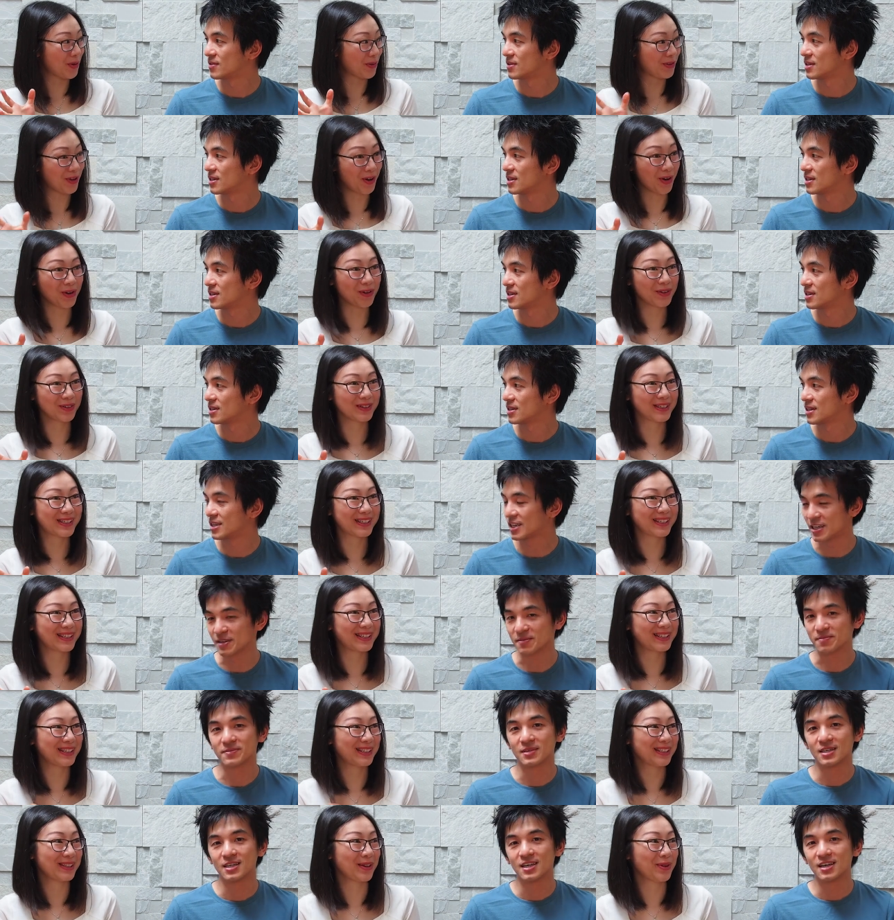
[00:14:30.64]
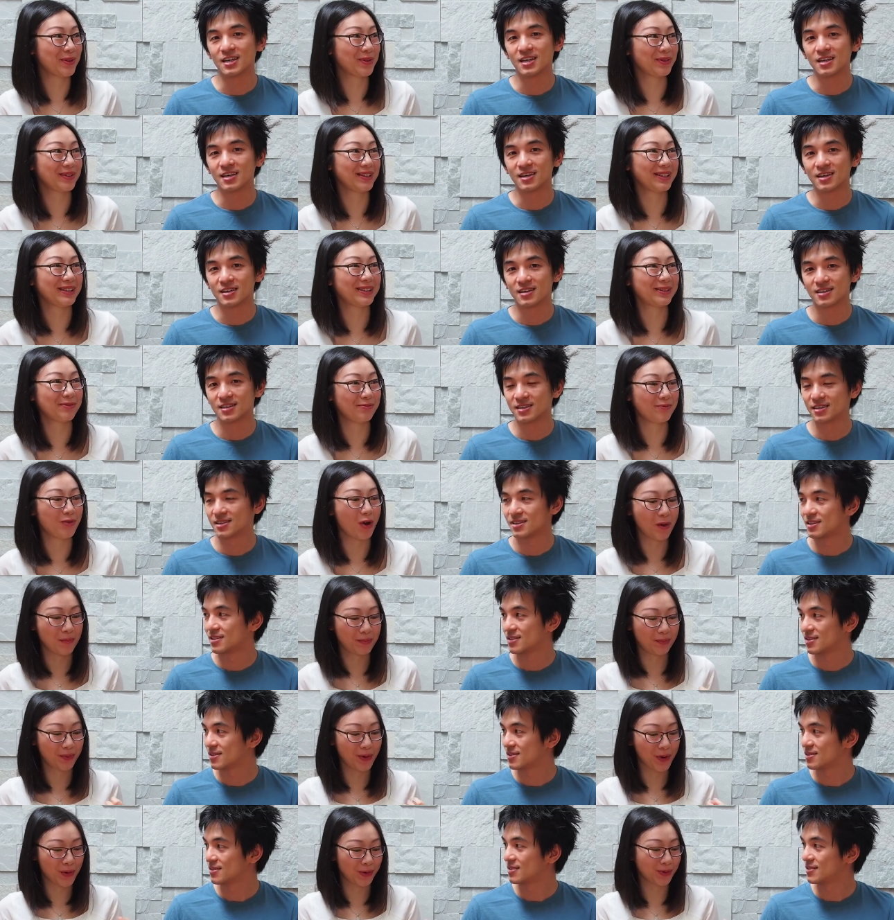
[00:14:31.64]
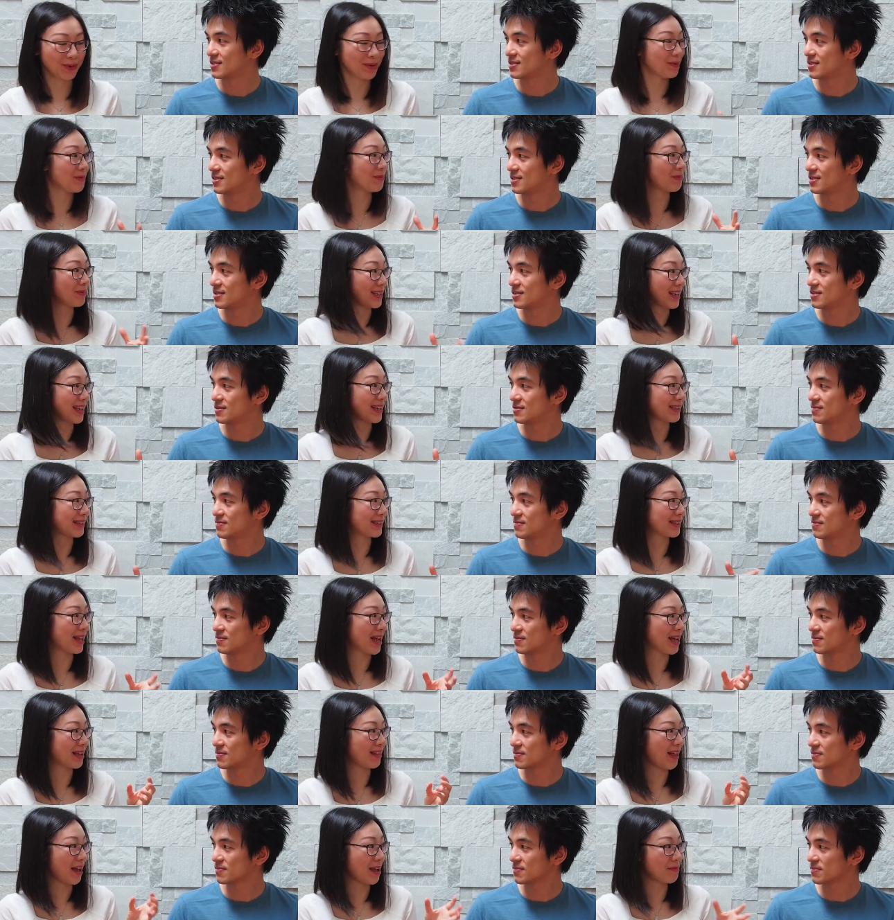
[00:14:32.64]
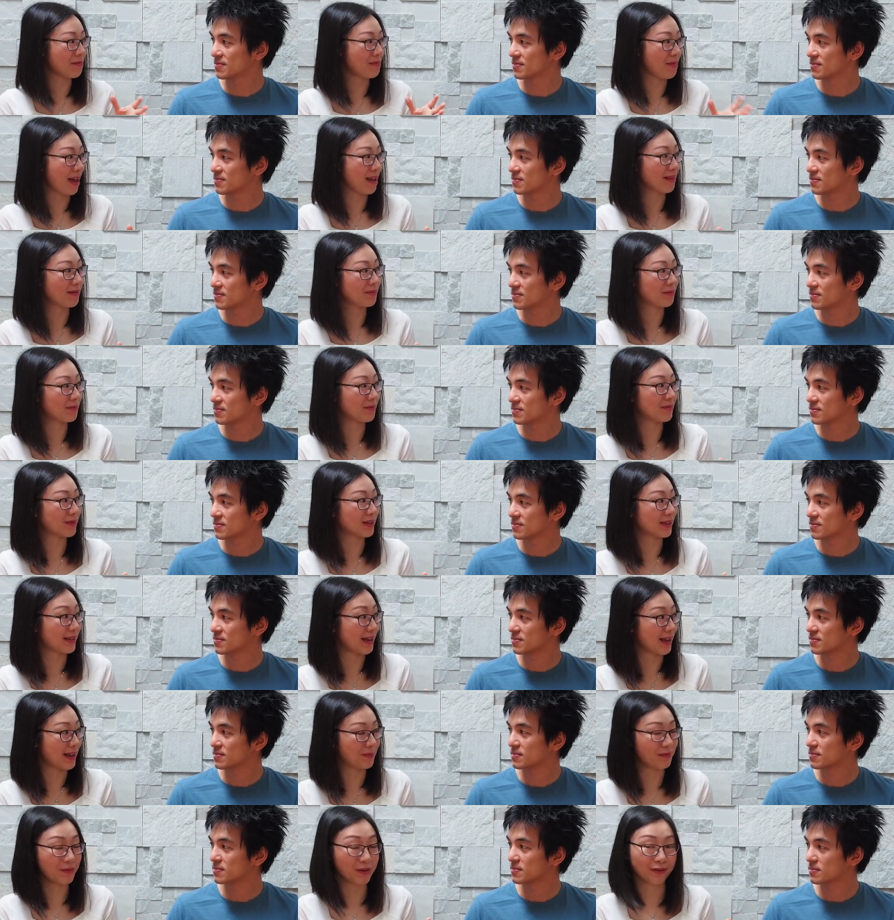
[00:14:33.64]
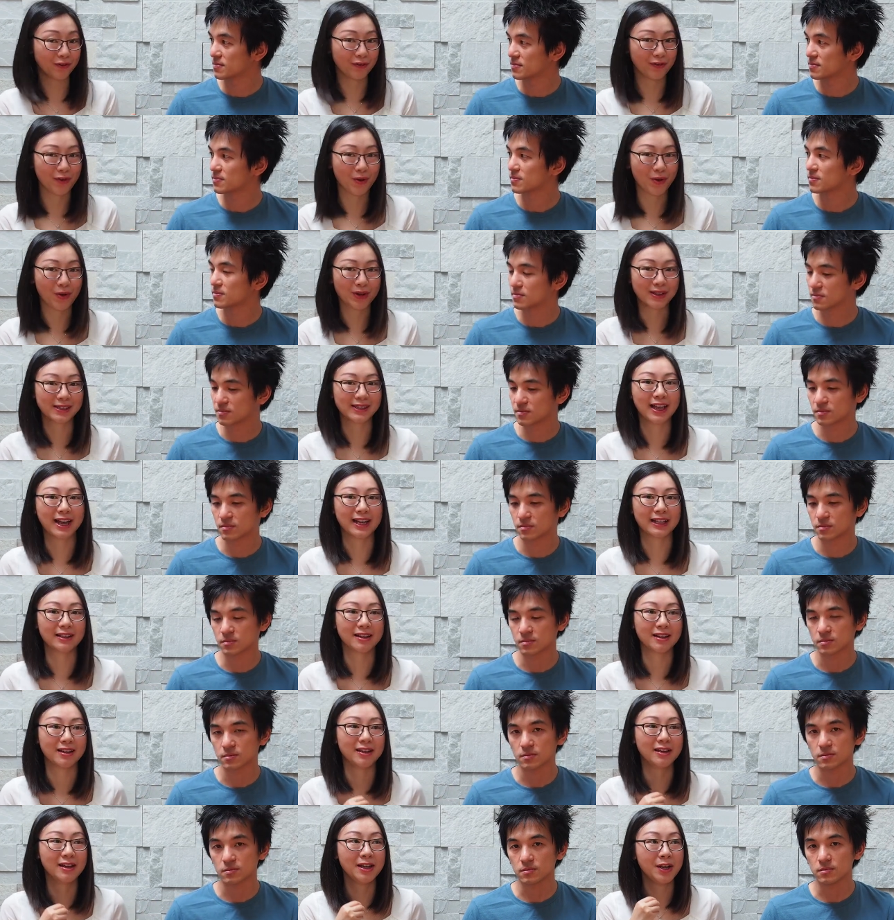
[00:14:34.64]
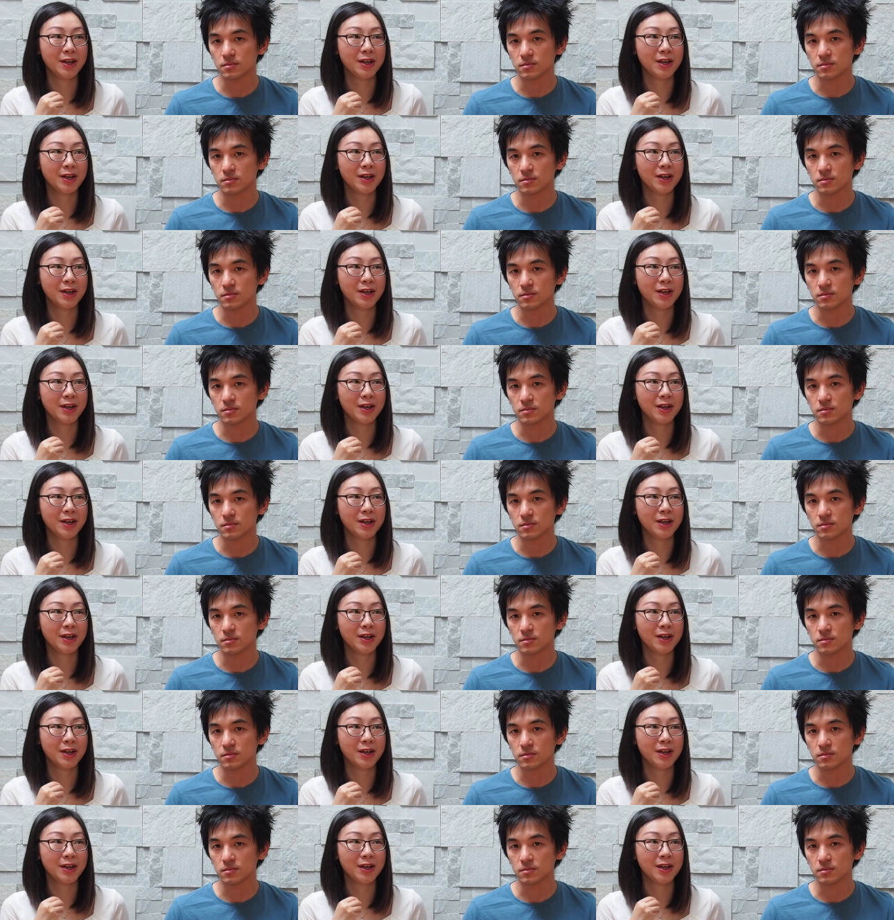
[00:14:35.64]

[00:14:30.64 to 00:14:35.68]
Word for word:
Speaker 1: notes. Yeah. So this rock bone is like, like Matt said before, it's like a